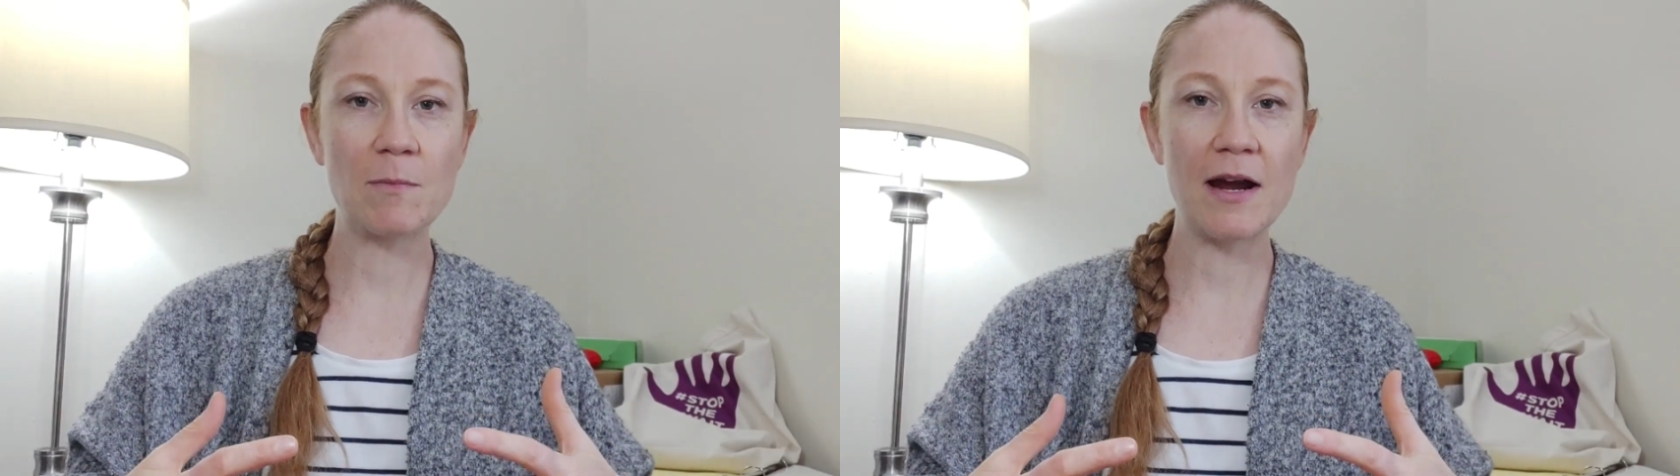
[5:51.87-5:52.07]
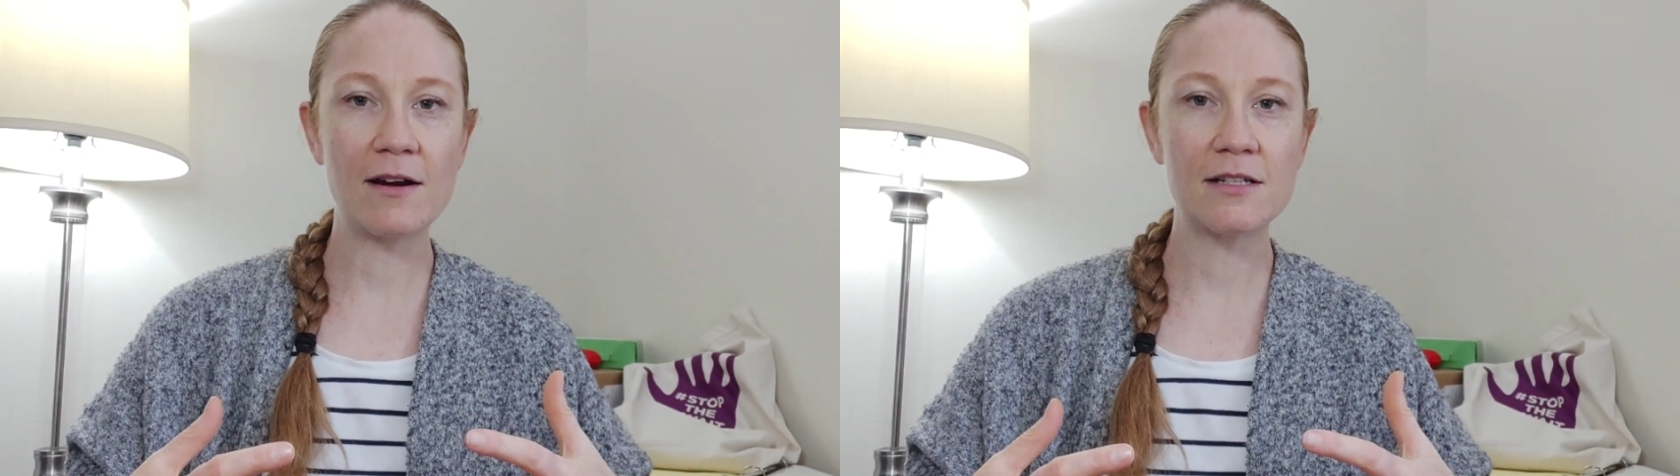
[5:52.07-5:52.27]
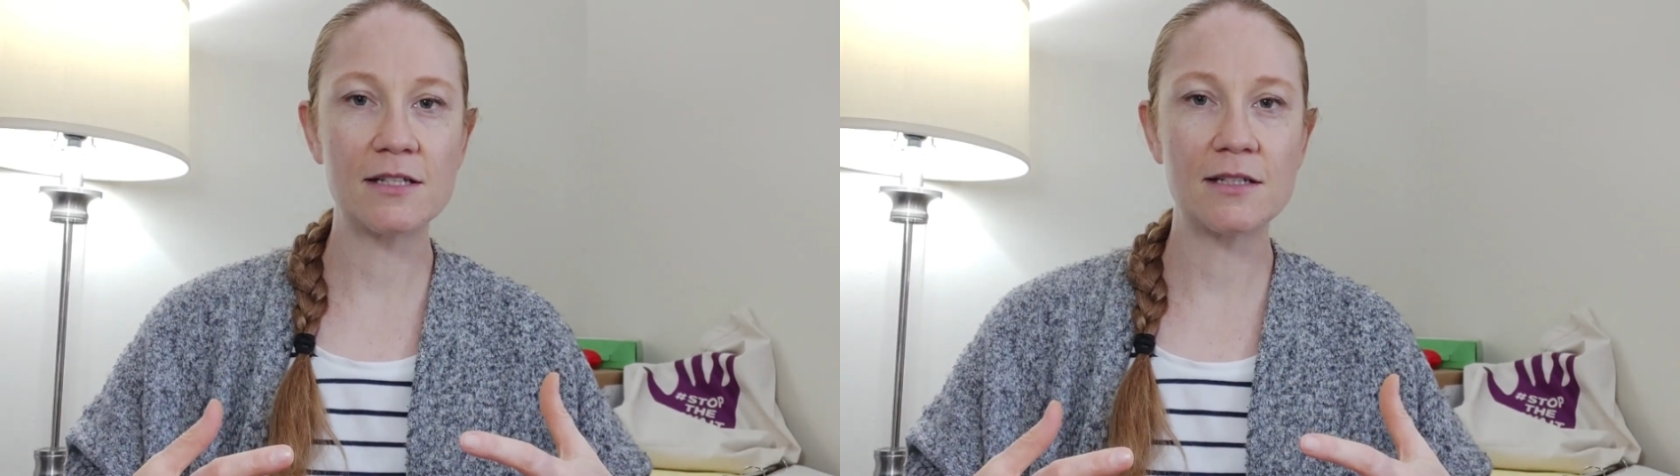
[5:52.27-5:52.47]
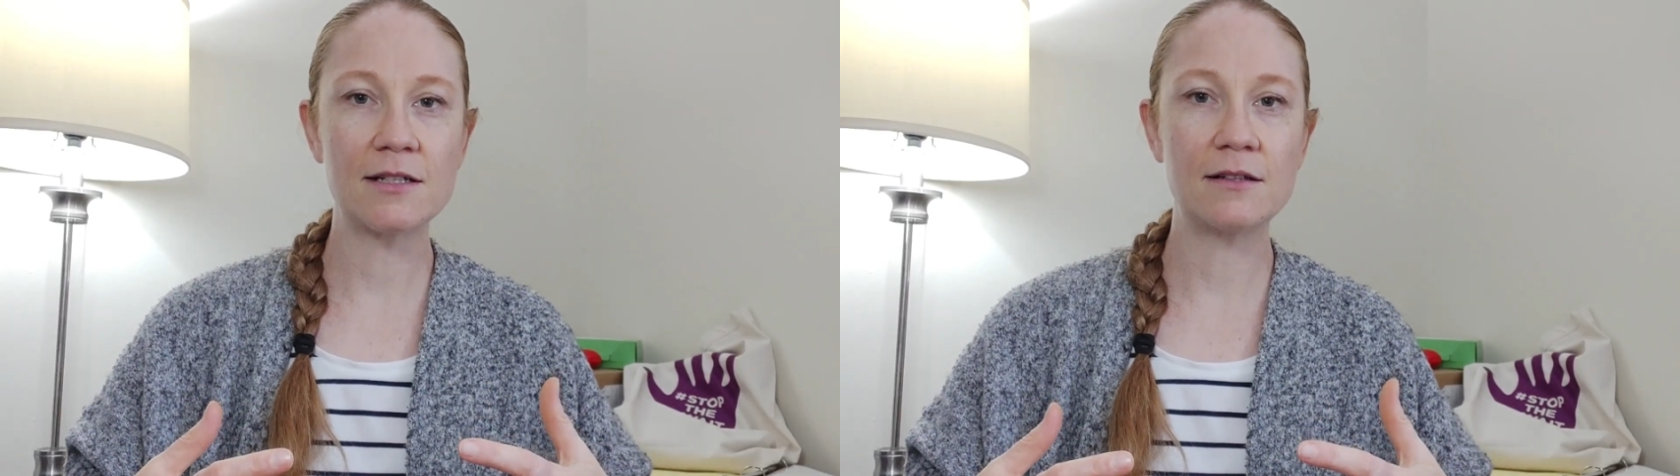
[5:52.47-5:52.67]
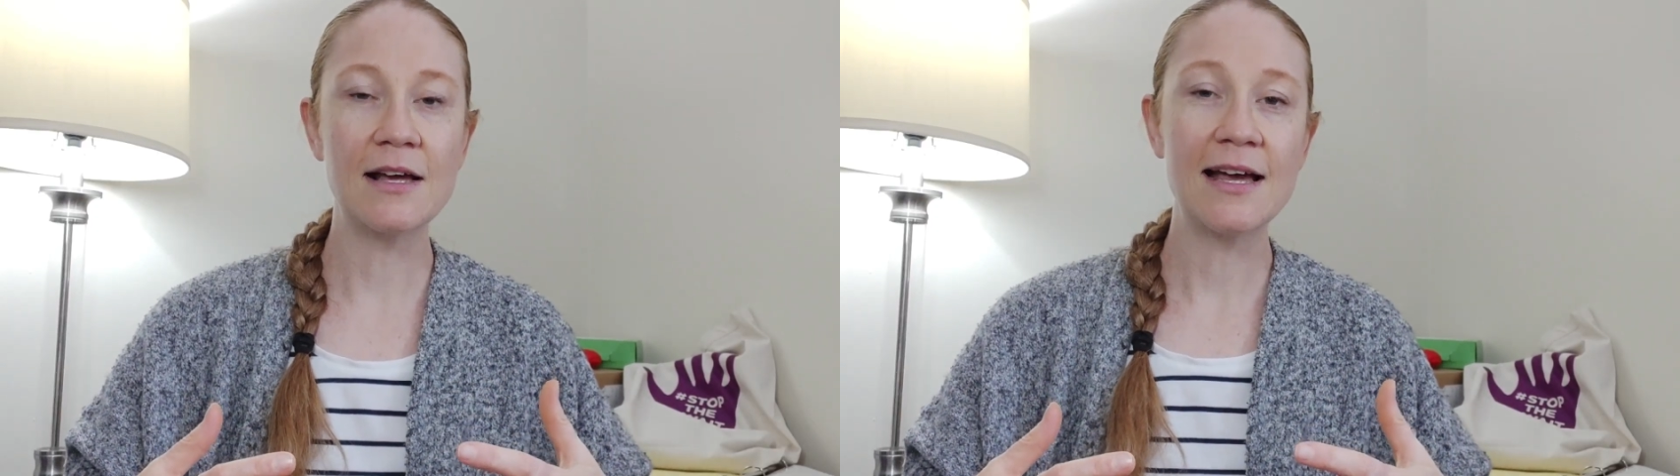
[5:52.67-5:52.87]

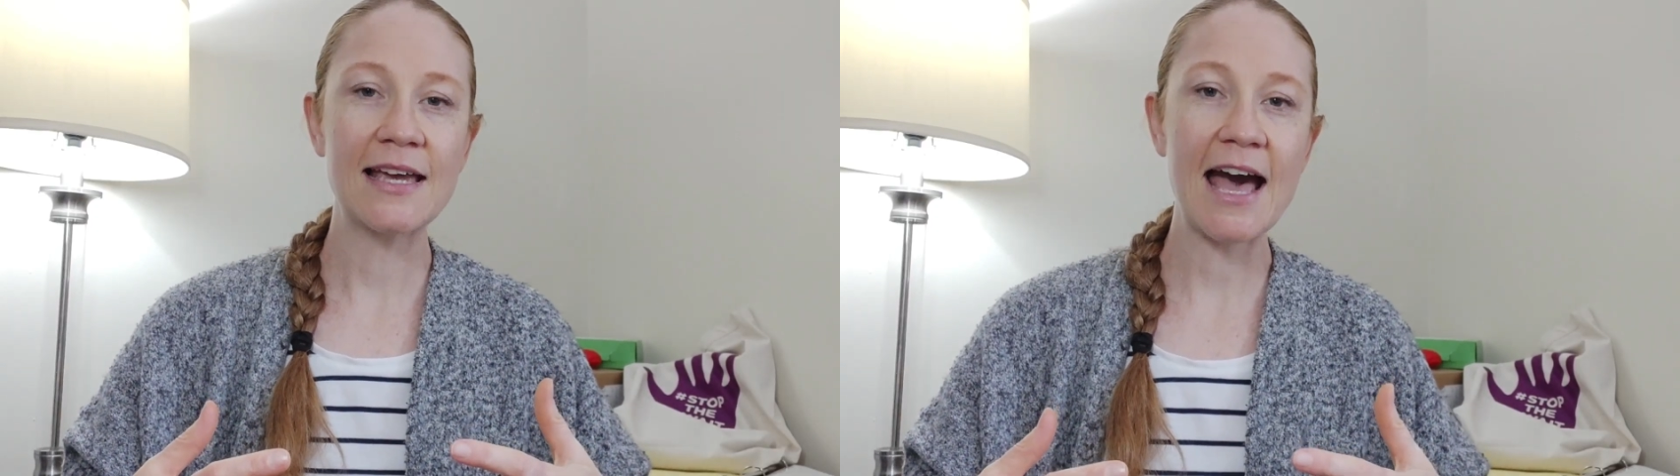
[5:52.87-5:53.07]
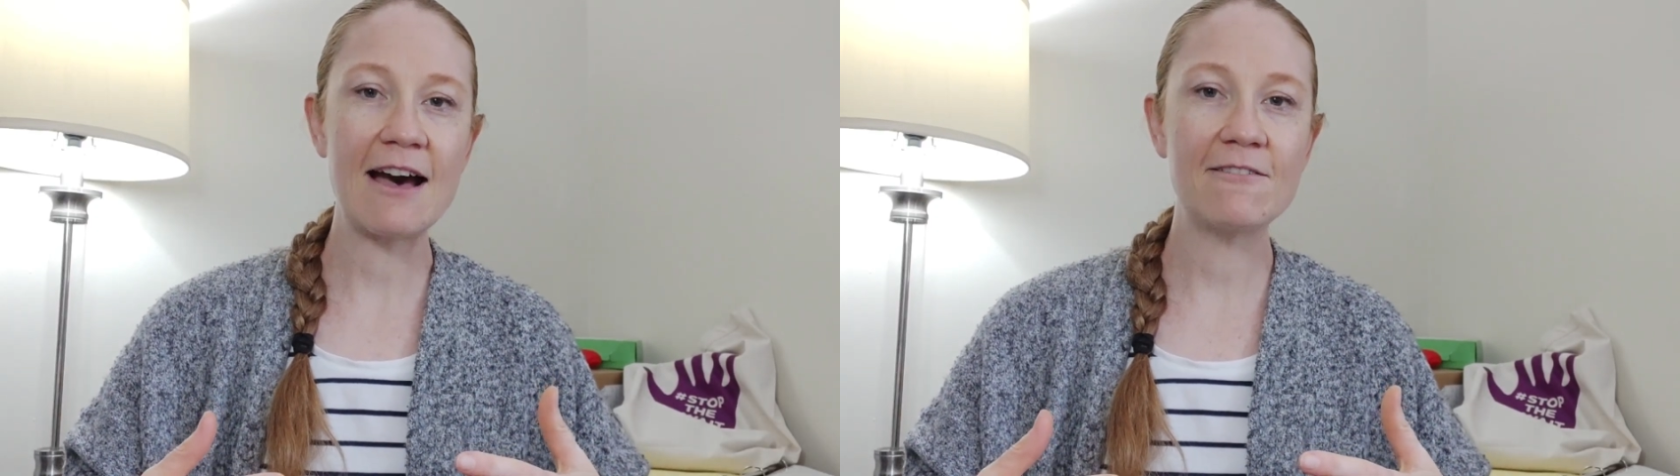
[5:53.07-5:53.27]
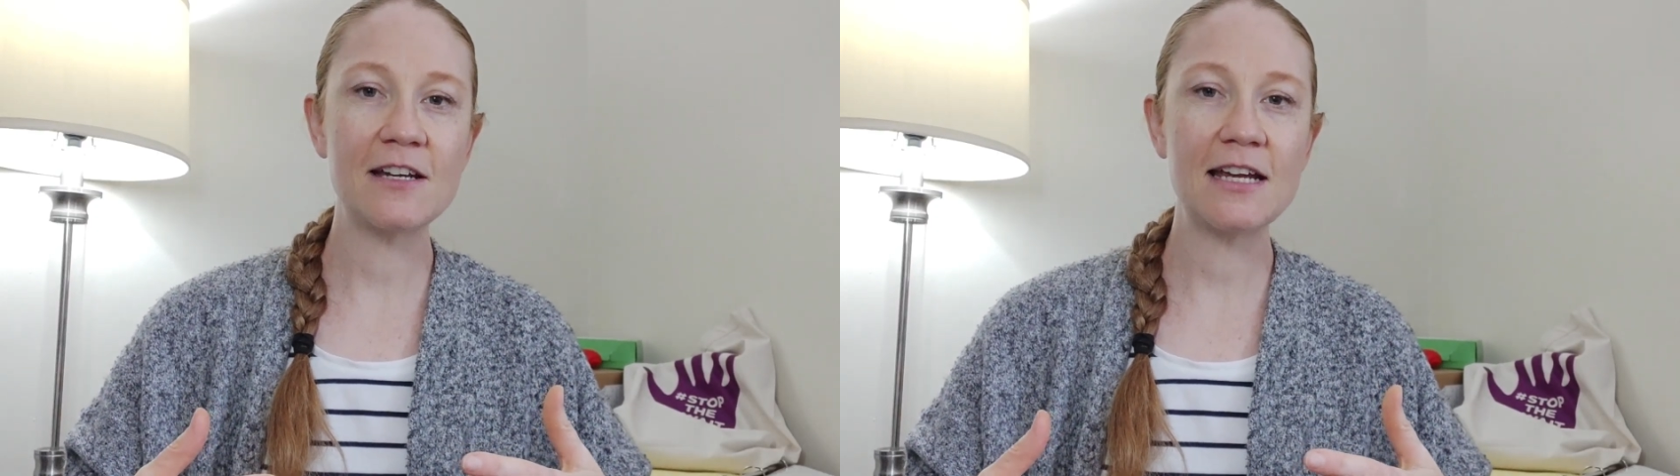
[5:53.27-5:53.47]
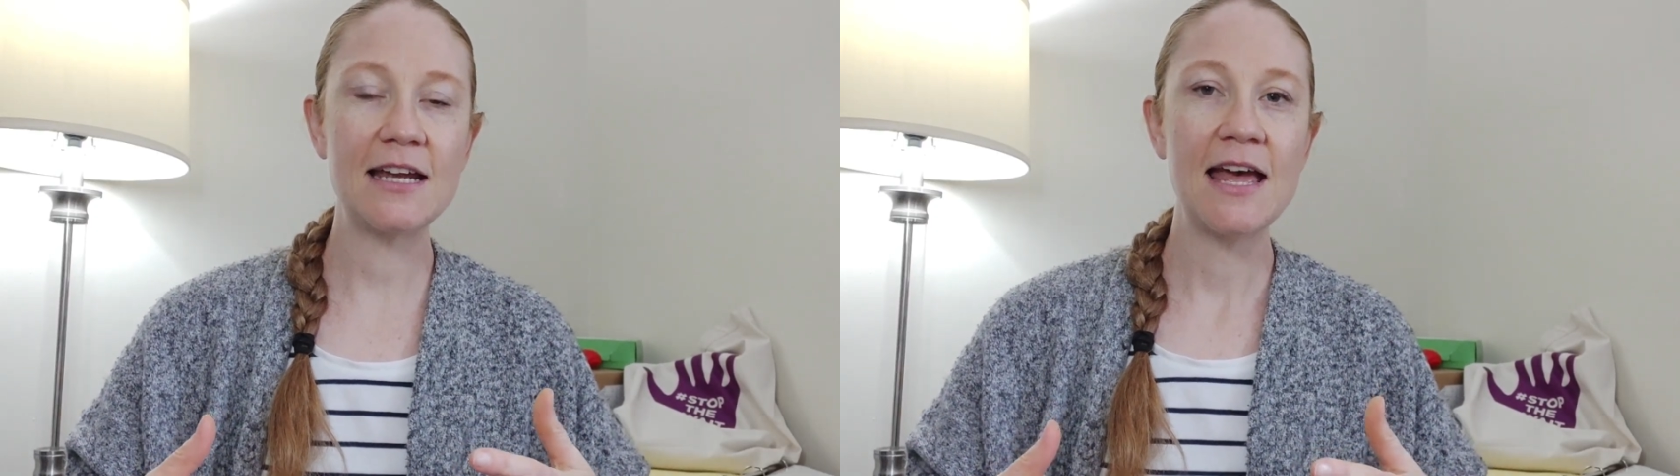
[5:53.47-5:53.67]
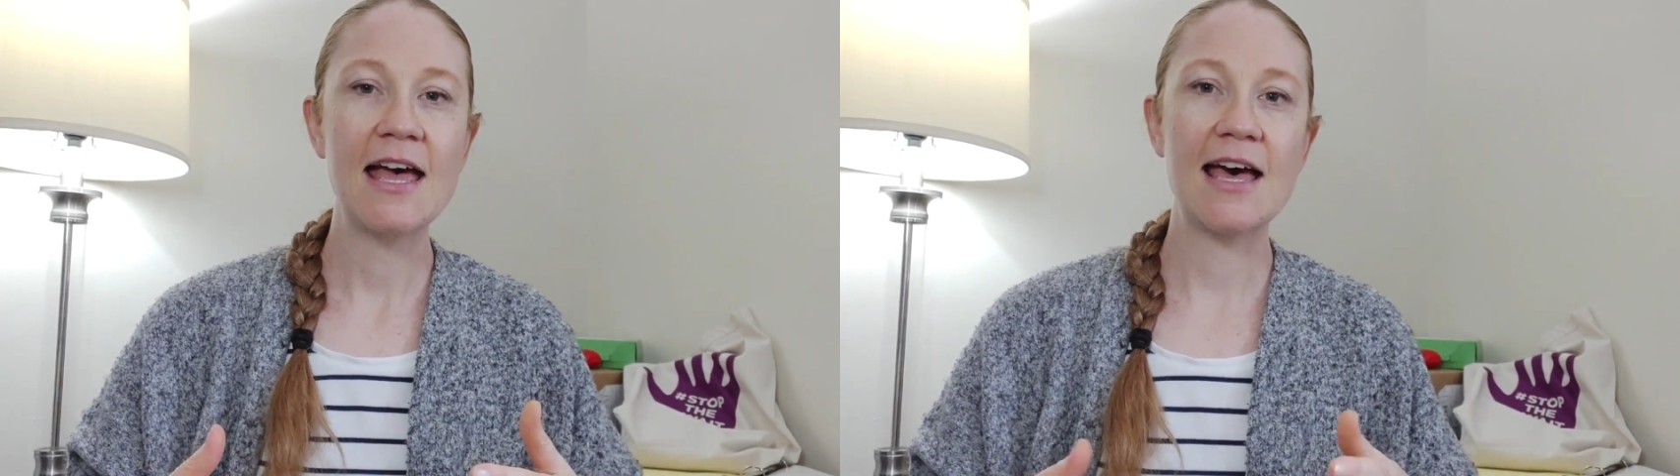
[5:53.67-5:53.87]
peritoneal cavity,